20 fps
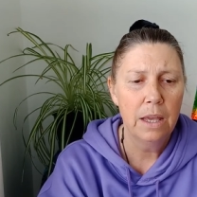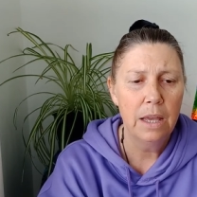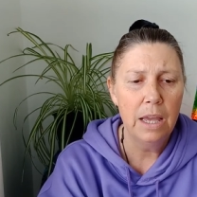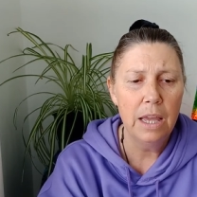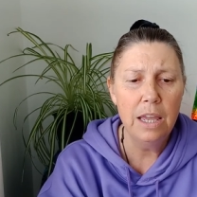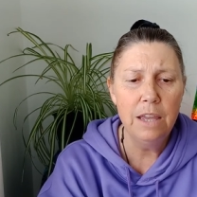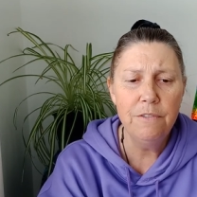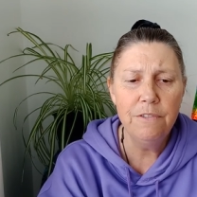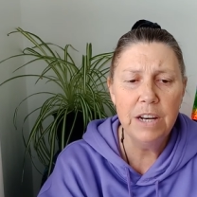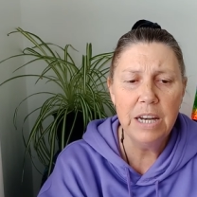
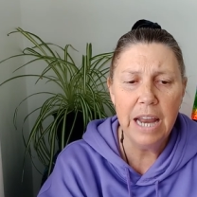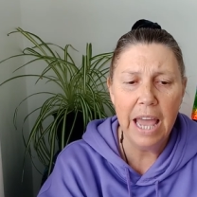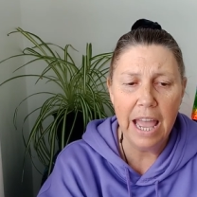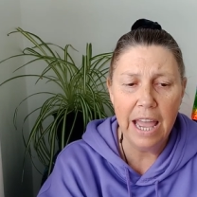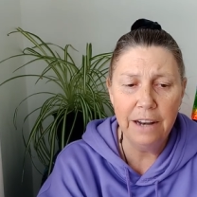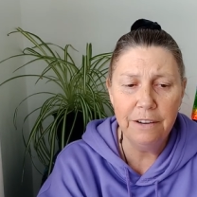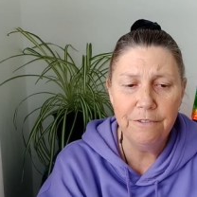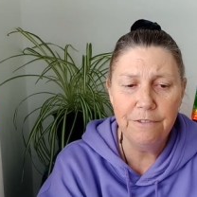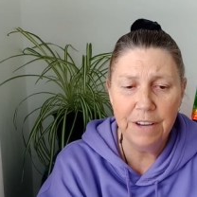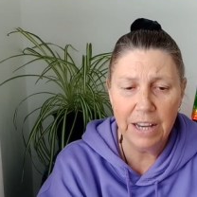Even
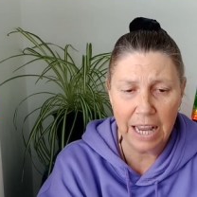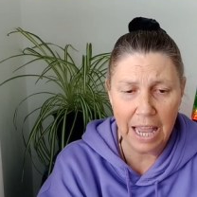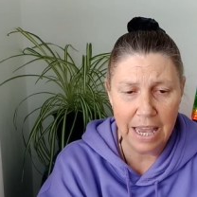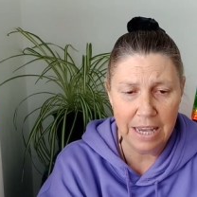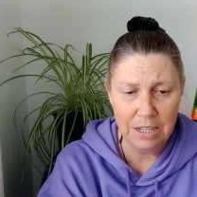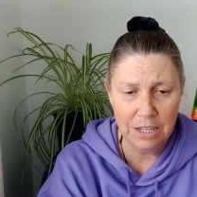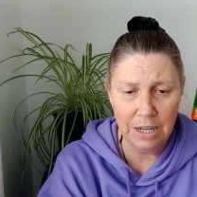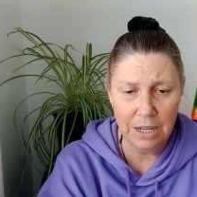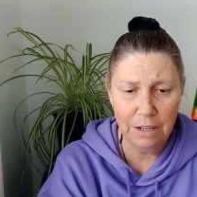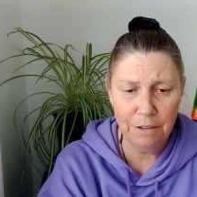
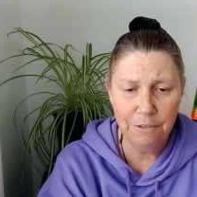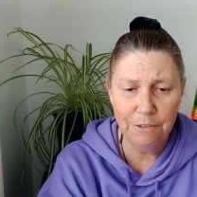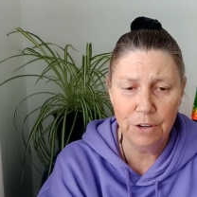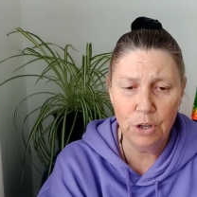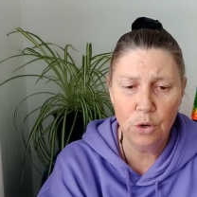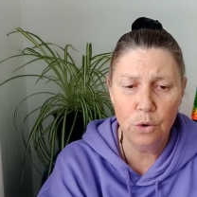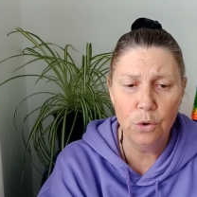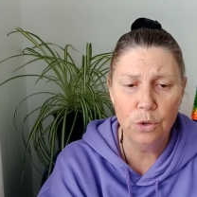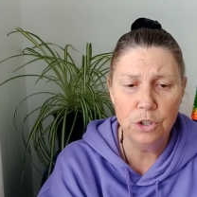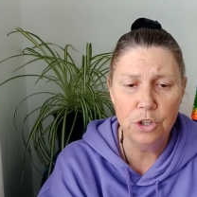advocating for
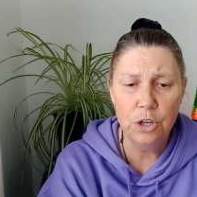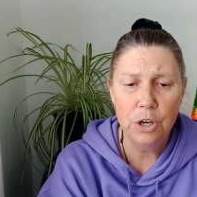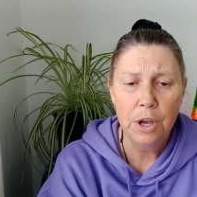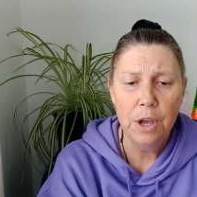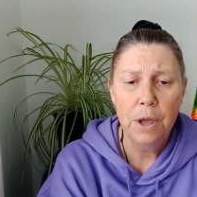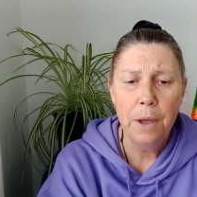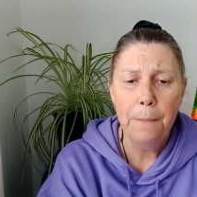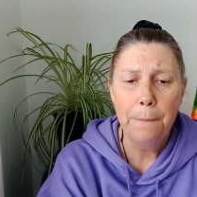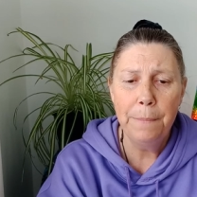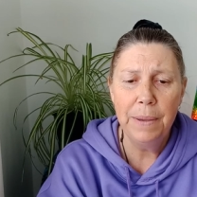good
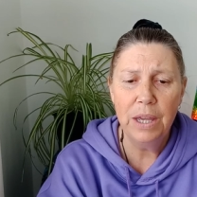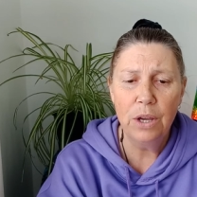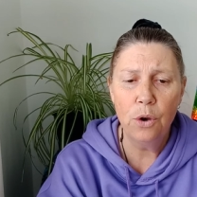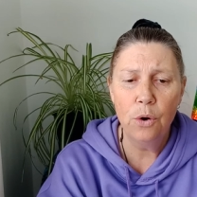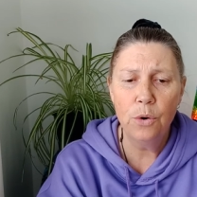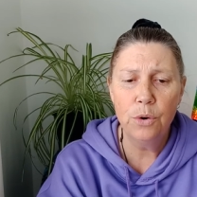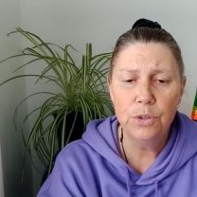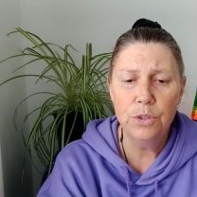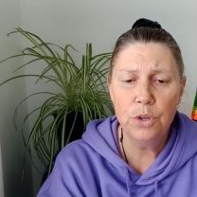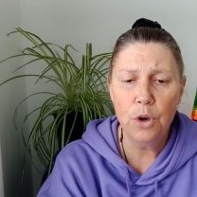
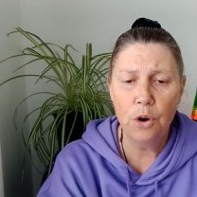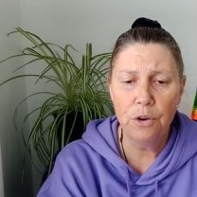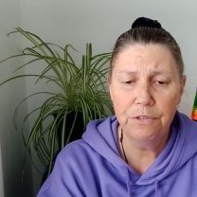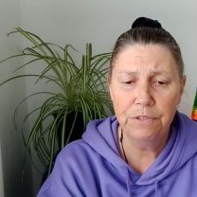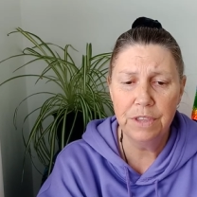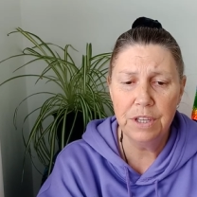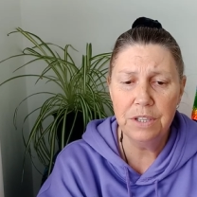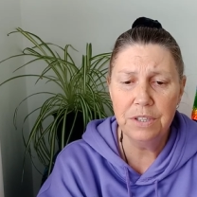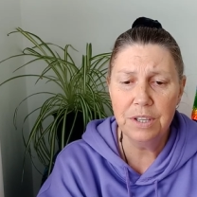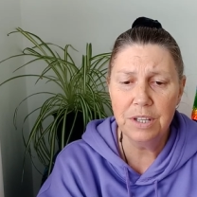because of
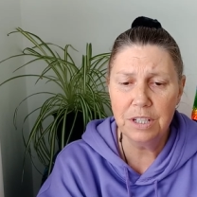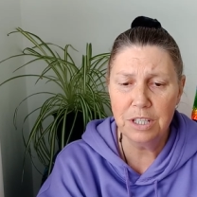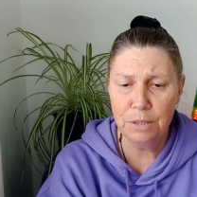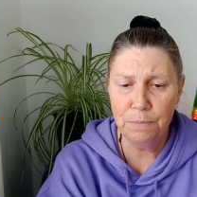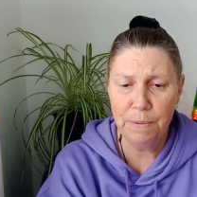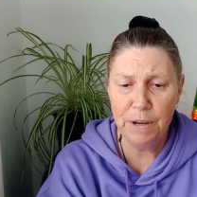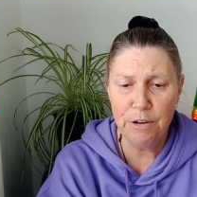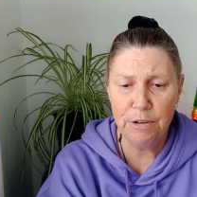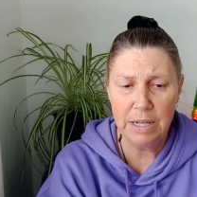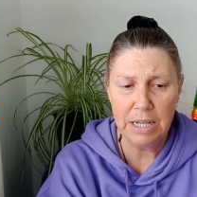this
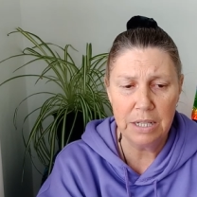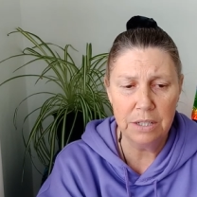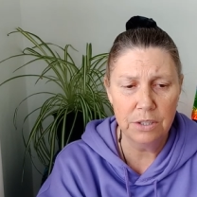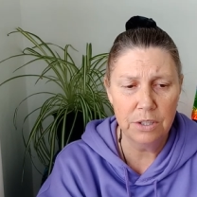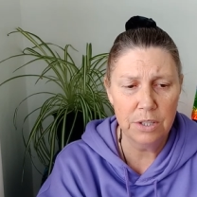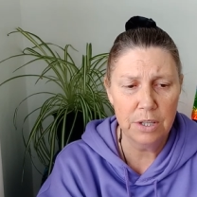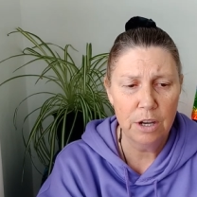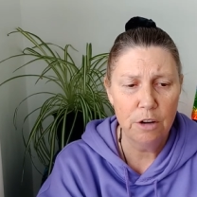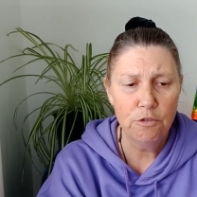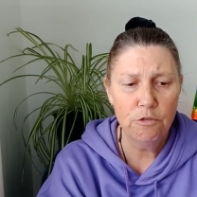
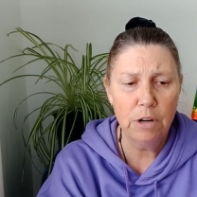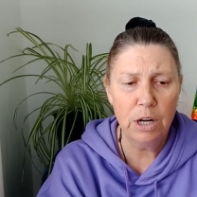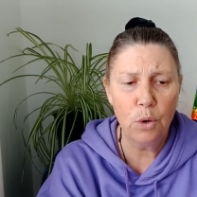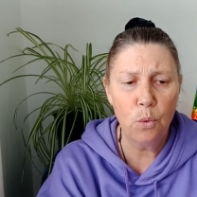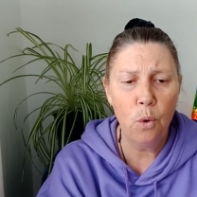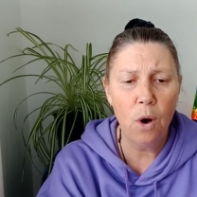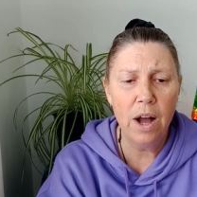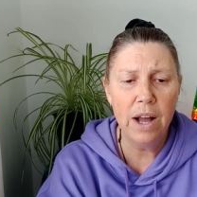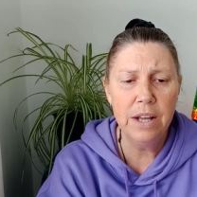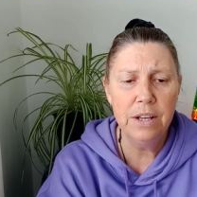experience
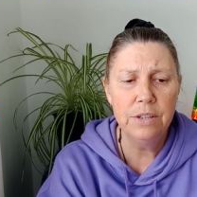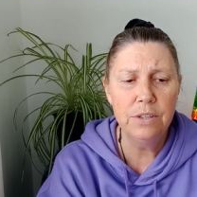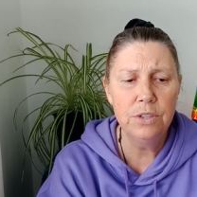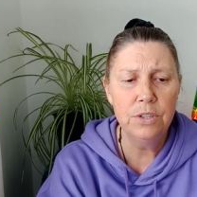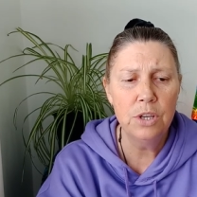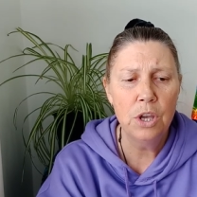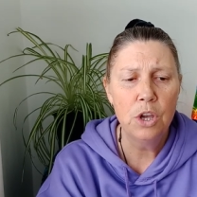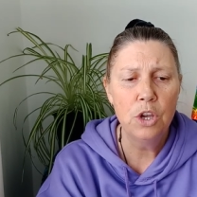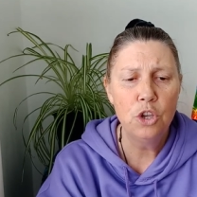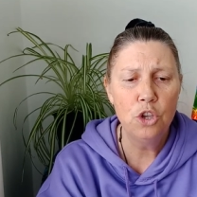
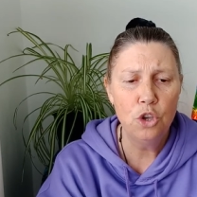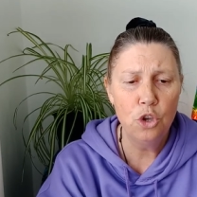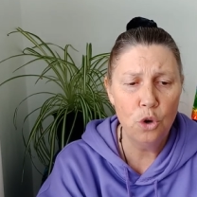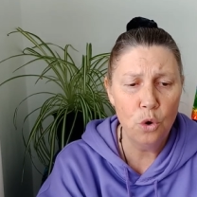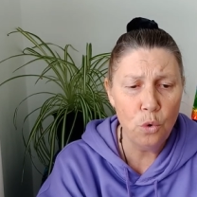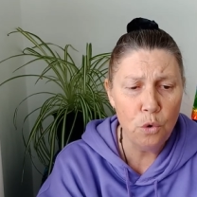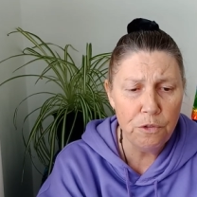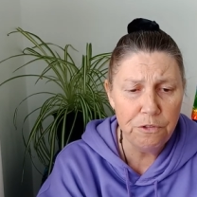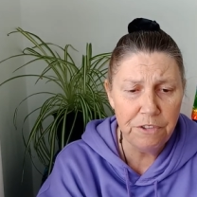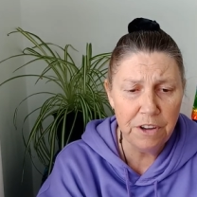requires
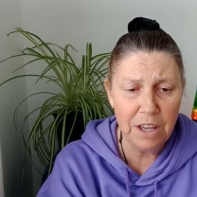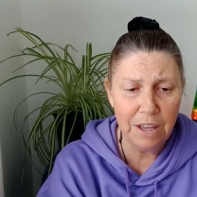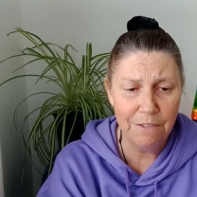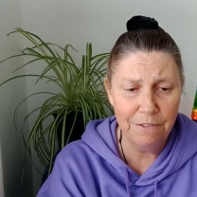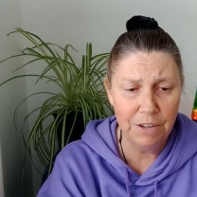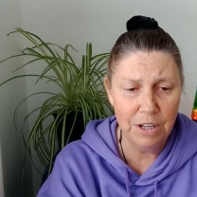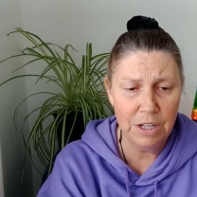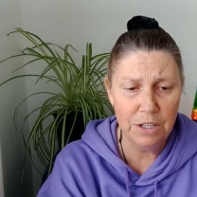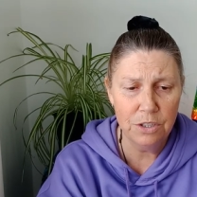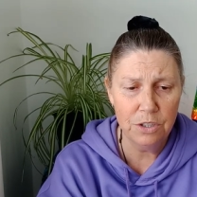your
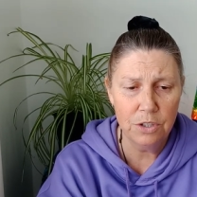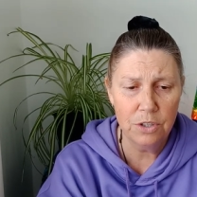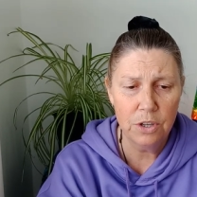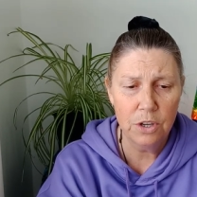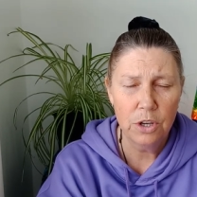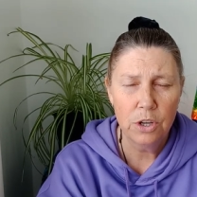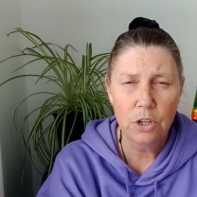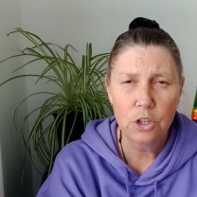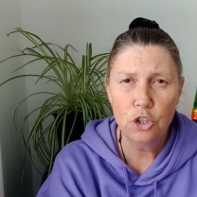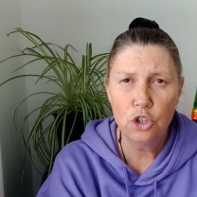forgiveness
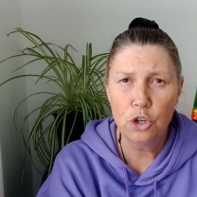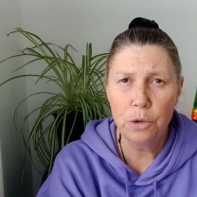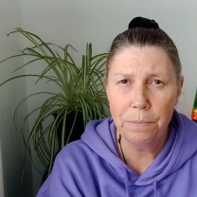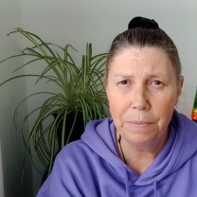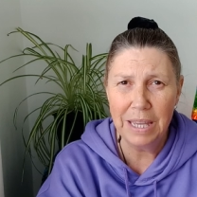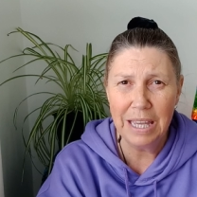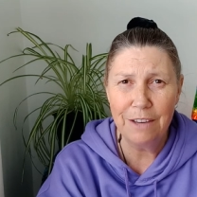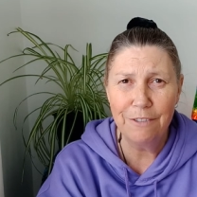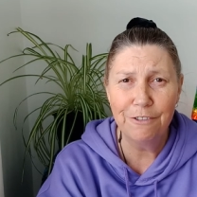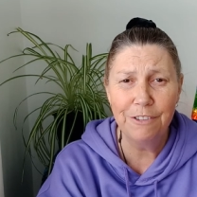to
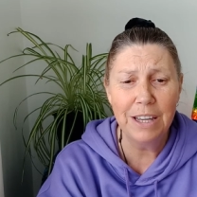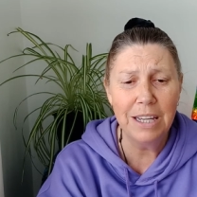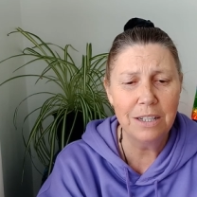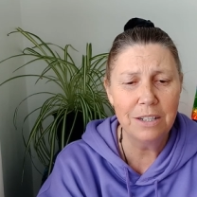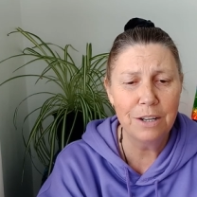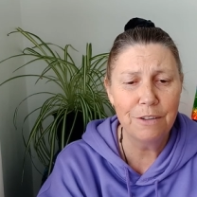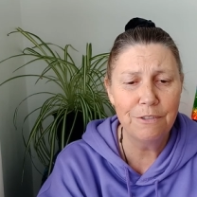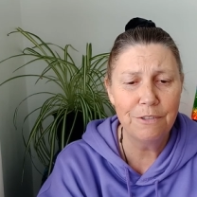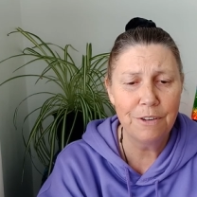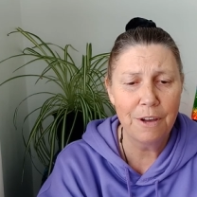be
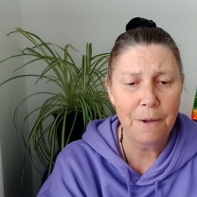effective.